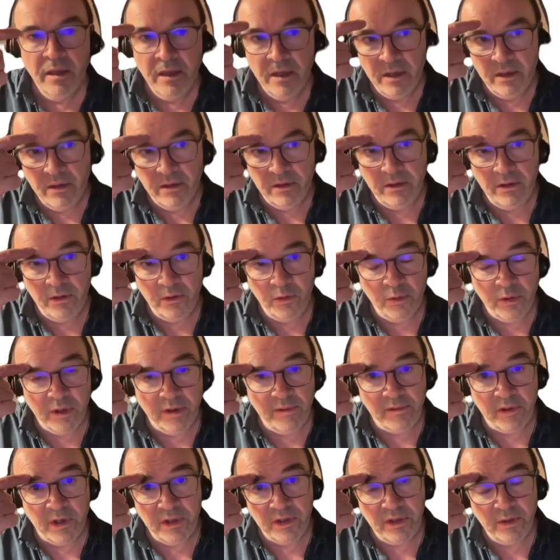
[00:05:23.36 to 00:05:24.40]
You
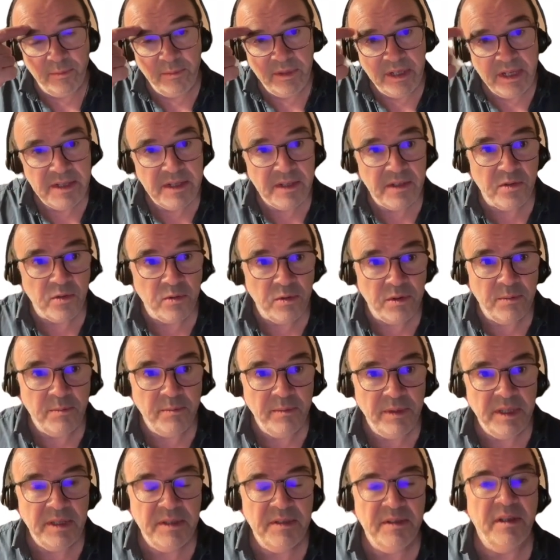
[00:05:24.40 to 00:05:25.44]
have randomness, so it
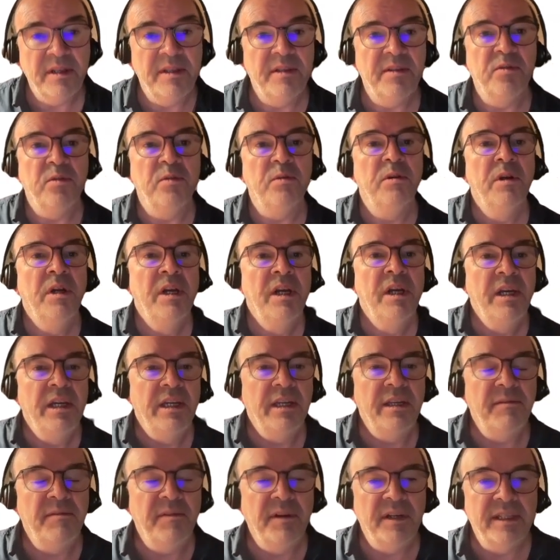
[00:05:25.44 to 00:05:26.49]
means that
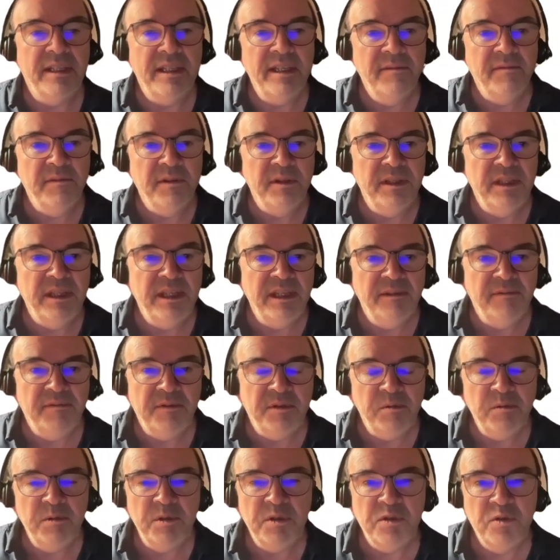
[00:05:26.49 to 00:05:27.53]
in fact even if
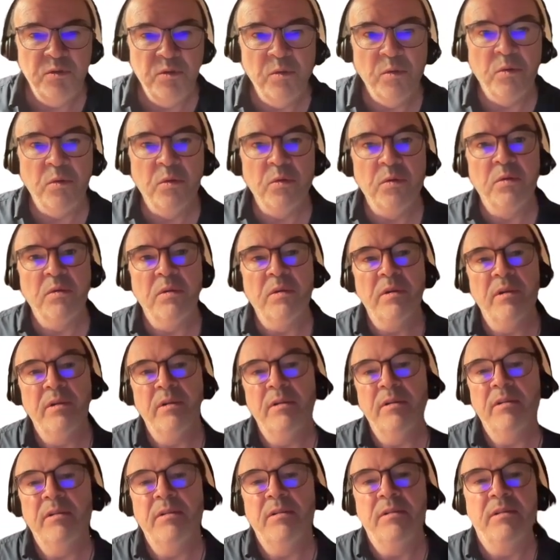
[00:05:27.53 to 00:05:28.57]
there is
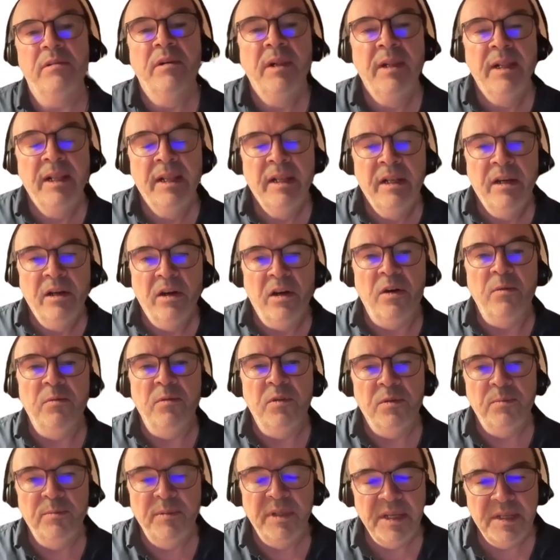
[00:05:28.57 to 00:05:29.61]
no
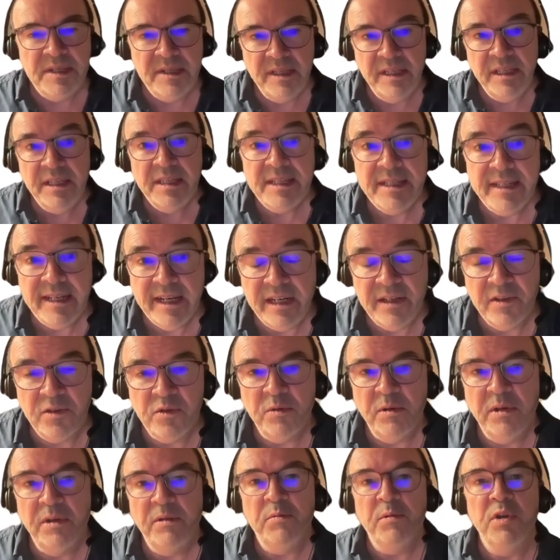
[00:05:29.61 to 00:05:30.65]
randomness inside
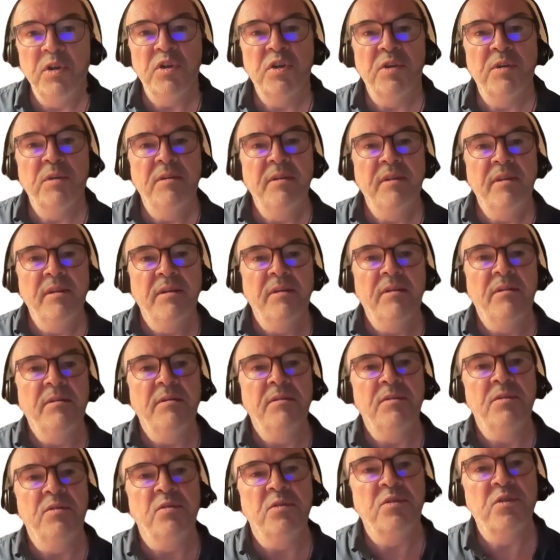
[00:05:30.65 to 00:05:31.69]
the equation,
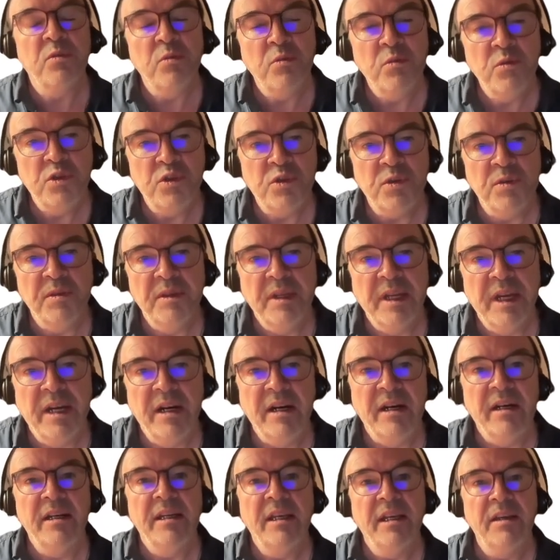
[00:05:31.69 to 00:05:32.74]
the solutions
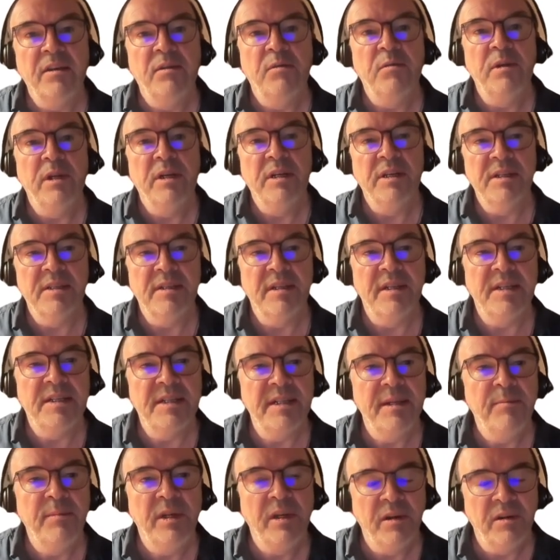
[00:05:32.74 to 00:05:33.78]
are irregular. They
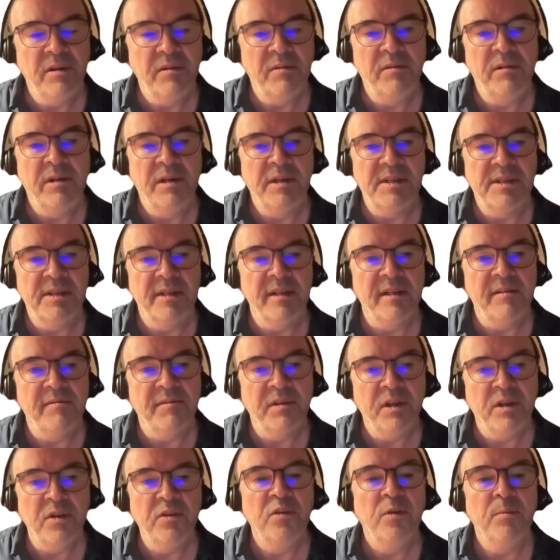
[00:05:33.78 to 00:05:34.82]
seem irregular. They have
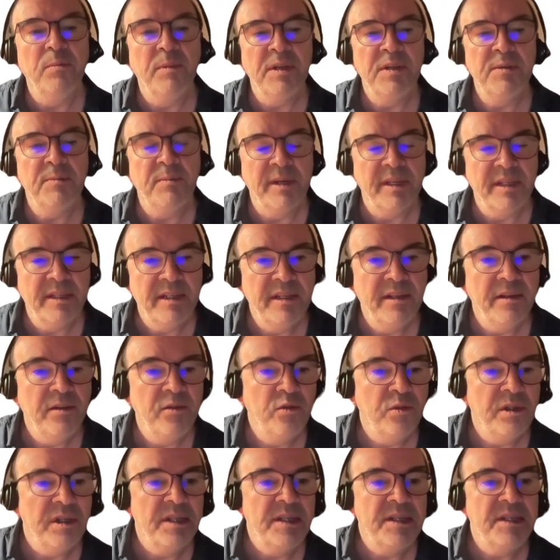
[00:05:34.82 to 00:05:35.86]
a random aspect. Here
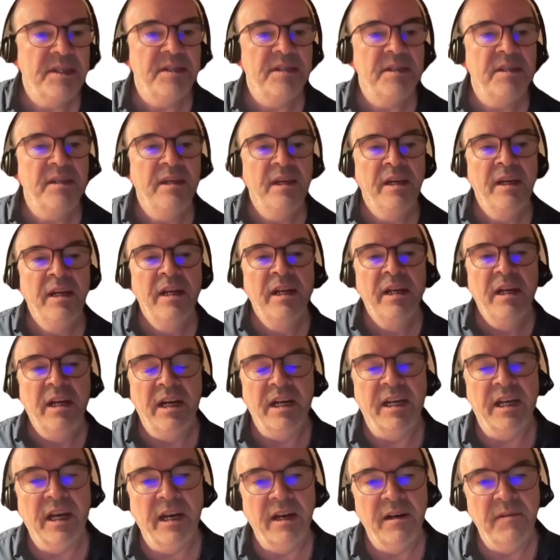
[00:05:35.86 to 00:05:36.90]
you can see
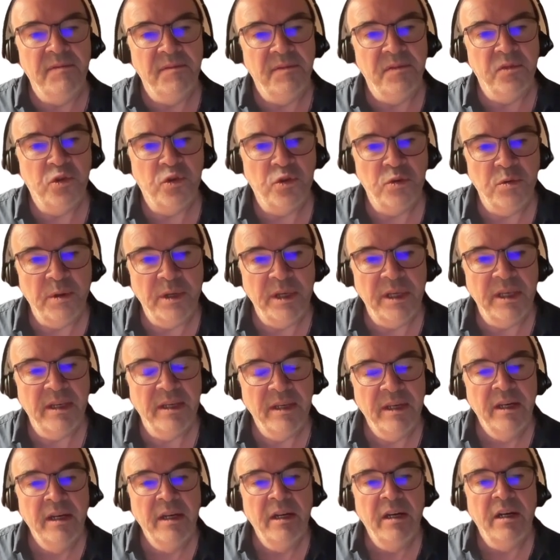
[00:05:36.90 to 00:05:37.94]
a graph
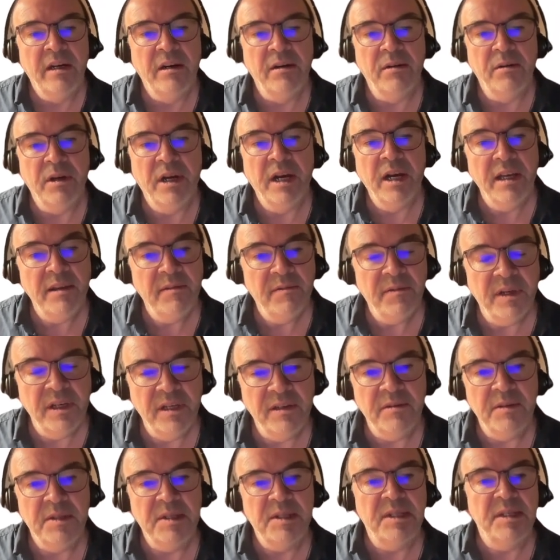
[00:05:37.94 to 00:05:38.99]
showing high
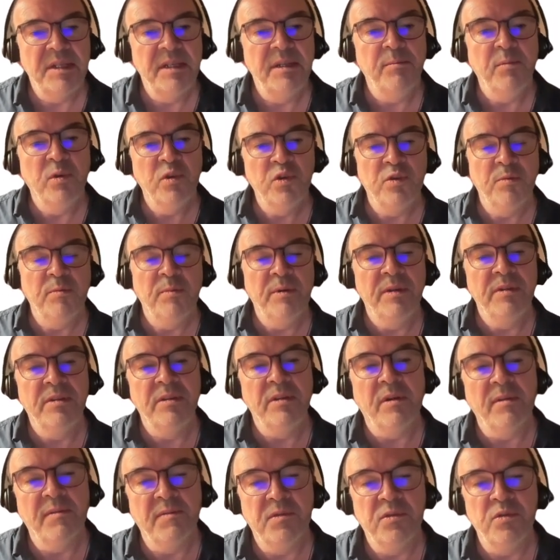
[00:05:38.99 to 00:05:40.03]
frequency
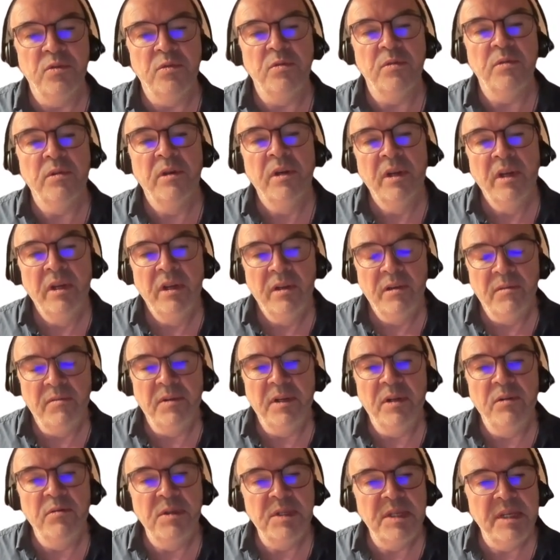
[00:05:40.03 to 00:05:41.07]
measurement of the
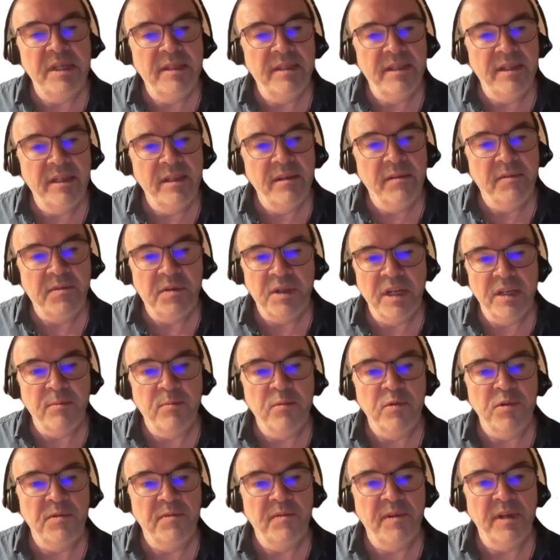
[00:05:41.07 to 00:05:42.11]
velocity of the
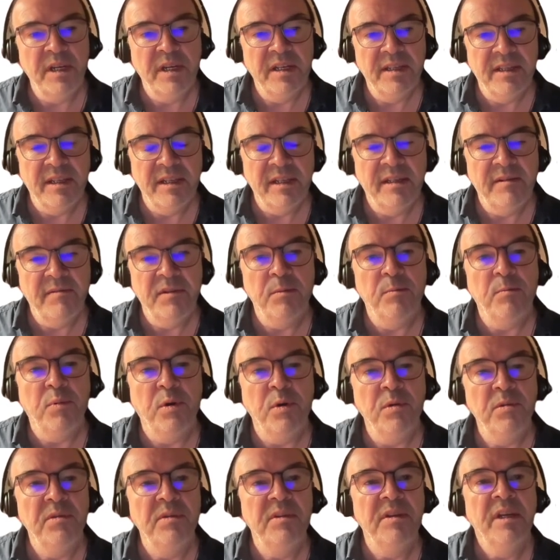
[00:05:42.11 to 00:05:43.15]
atmosphere at a given
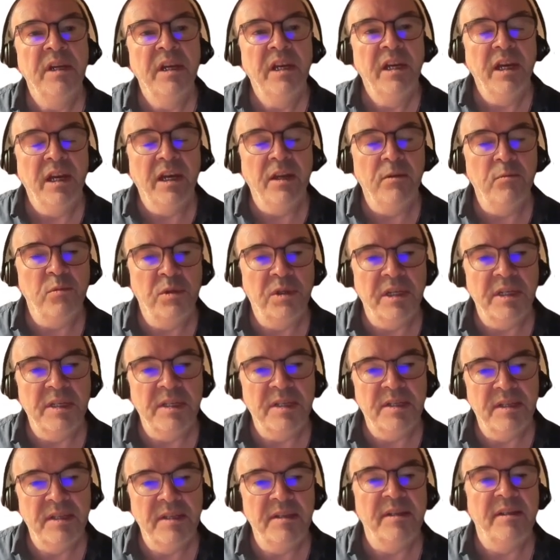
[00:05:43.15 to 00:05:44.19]
point, and we can
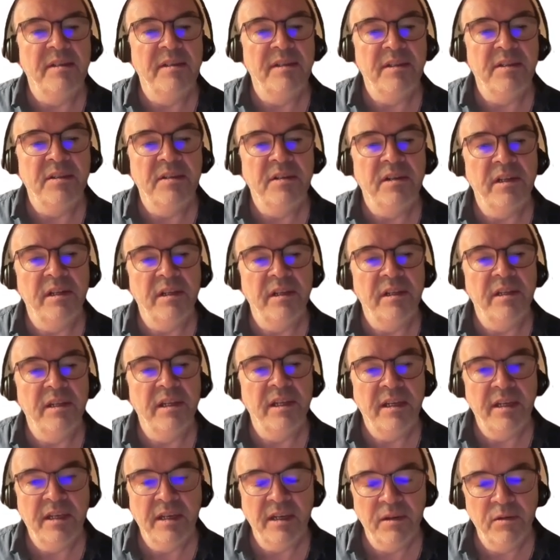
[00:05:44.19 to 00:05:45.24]
see that it's
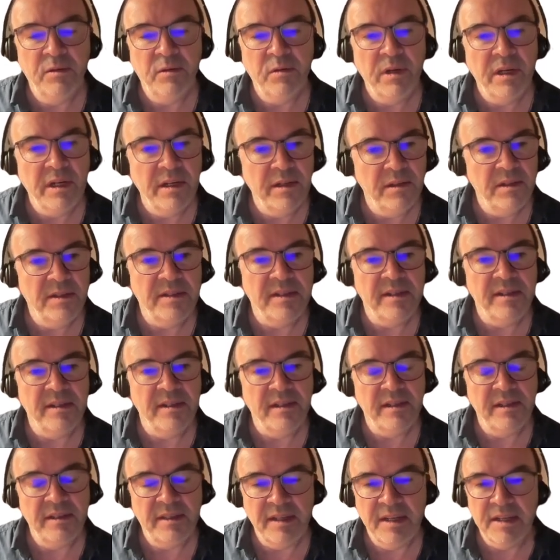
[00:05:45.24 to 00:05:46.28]
really irregular. It
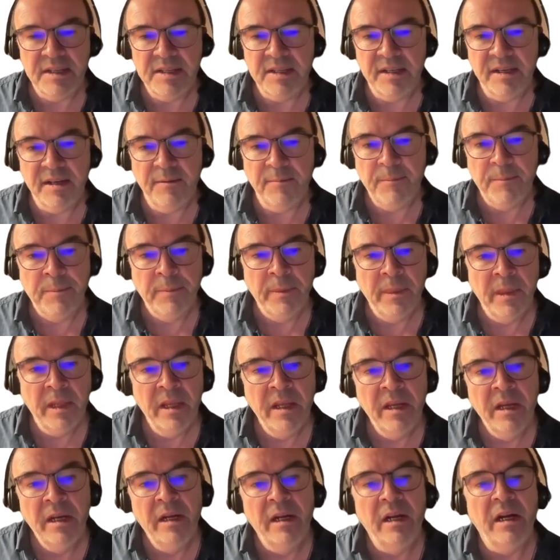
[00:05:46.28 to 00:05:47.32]
has a
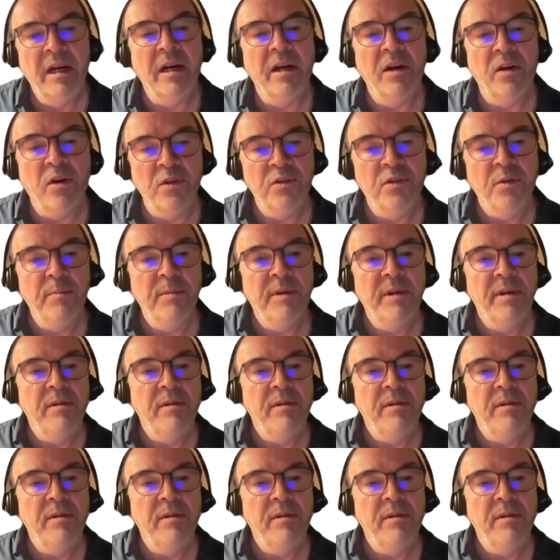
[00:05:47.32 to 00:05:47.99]
random